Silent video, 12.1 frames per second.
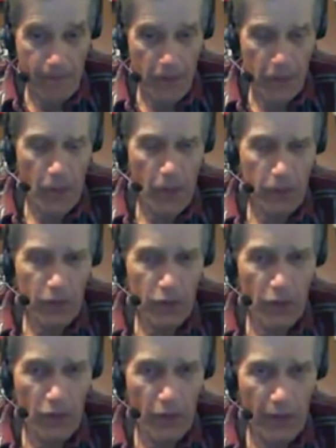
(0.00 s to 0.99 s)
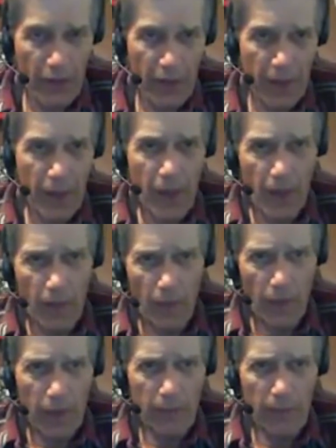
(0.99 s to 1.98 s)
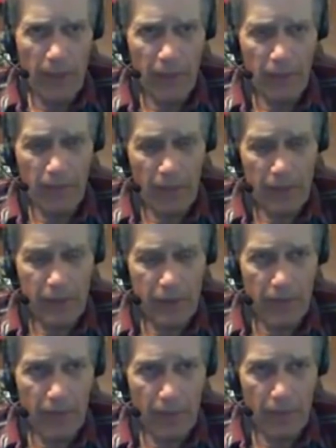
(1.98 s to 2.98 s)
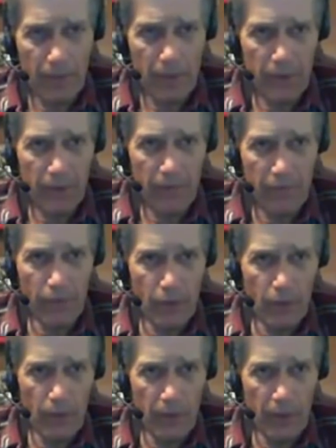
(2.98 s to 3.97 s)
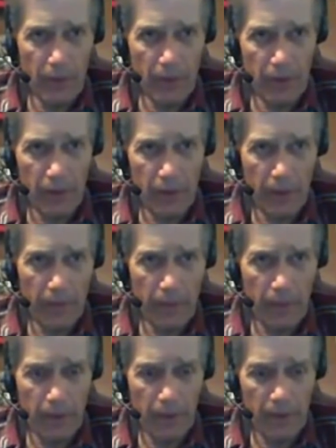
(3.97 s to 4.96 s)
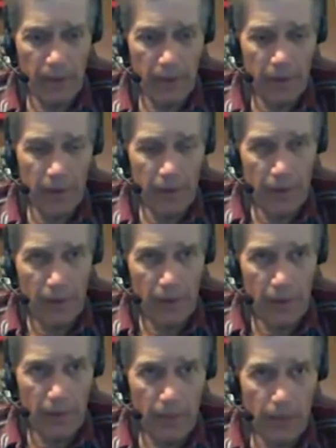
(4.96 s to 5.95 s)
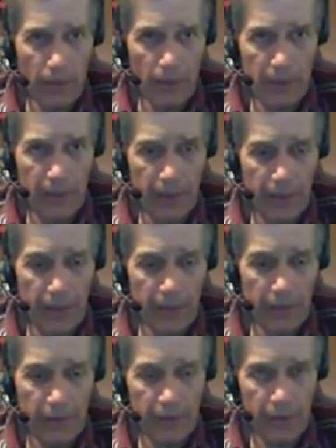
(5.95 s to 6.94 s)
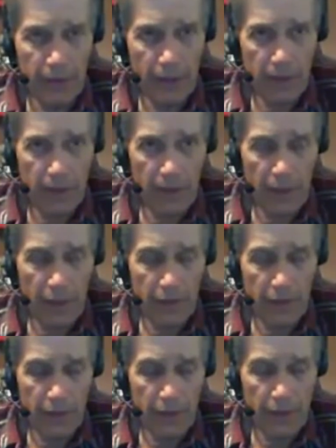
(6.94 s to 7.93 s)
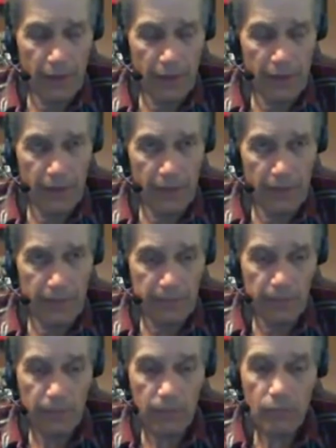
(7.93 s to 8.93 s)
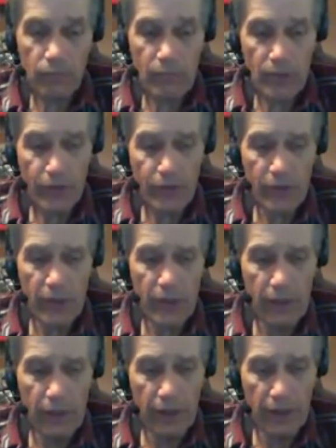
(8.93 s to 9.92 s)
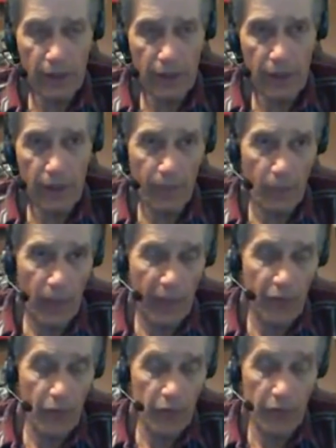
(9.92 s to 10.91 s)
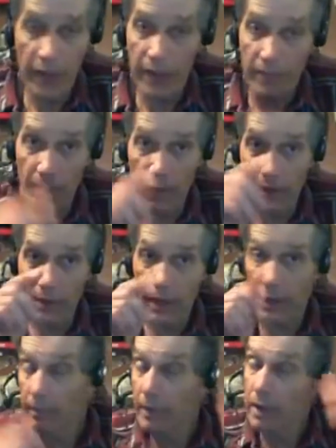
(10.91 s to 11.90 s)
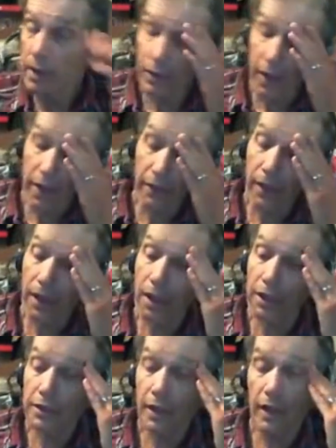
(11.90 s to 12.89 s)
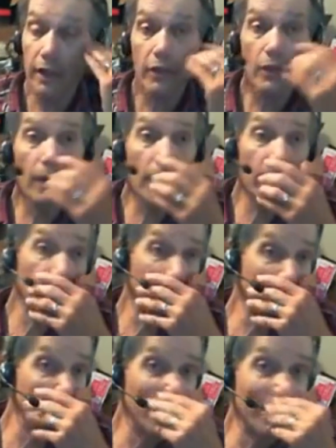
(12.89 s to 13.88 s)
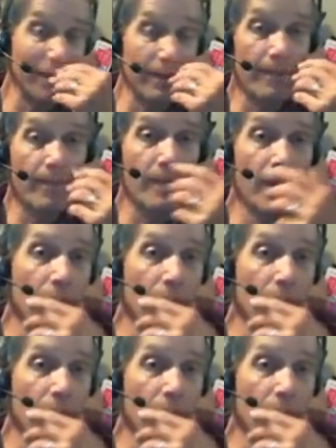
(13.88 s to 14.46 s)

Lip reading: just cause it's drawed out, we'll let them have it about 70% full with either honey, pollen, or brood and eggs. The eggs are kind of hard to see. You got to get in there. When they first lay them, they'll just like it be a grain of rice standing straight up in the middle.